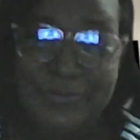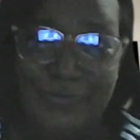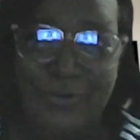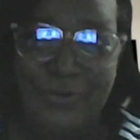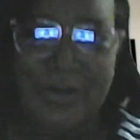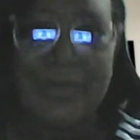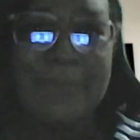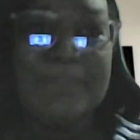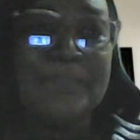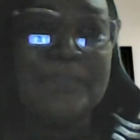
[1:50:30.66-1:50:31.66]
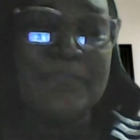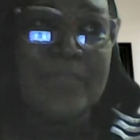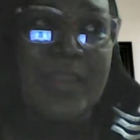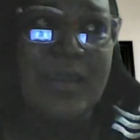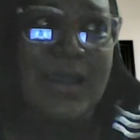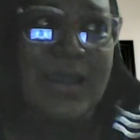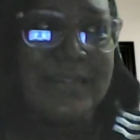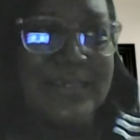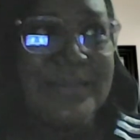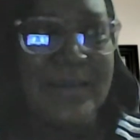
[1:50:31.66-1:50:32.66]
before. And
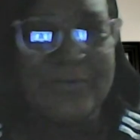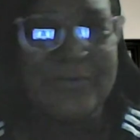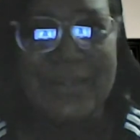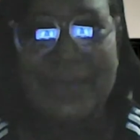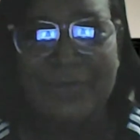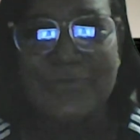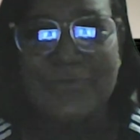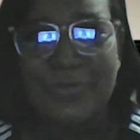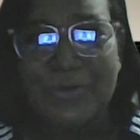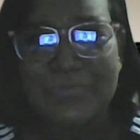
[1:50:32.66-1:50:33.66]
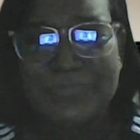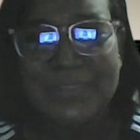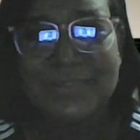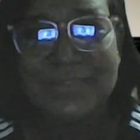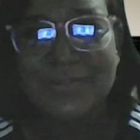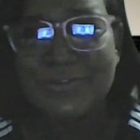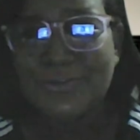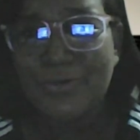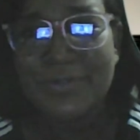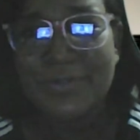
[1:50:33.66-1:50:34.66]
he died right after. But these are
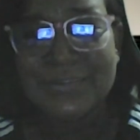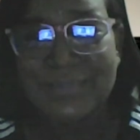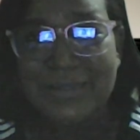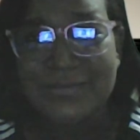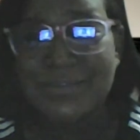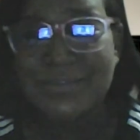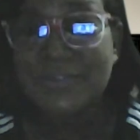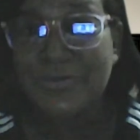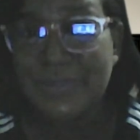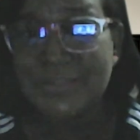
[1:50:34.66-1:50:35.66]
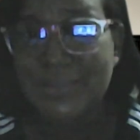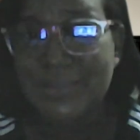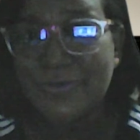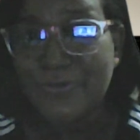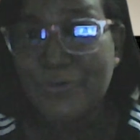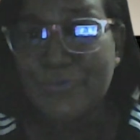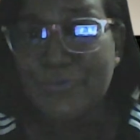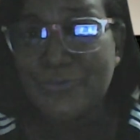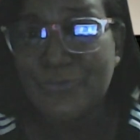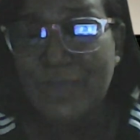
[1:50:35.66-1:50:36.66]
stories that we go
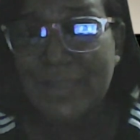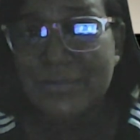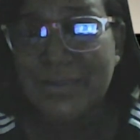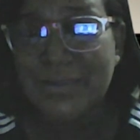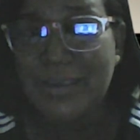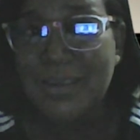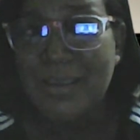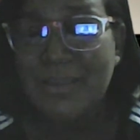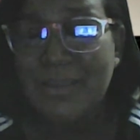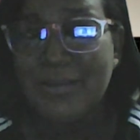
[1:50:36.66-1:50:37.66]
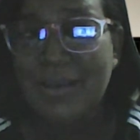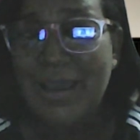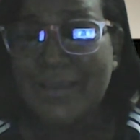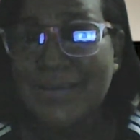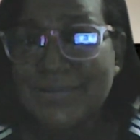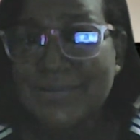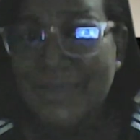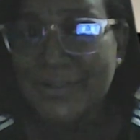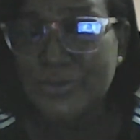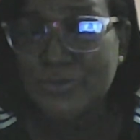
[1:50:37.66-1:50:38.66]
through. And I can
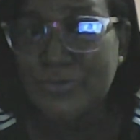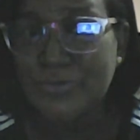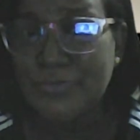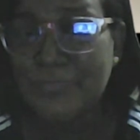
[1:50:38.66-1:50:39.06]
tell you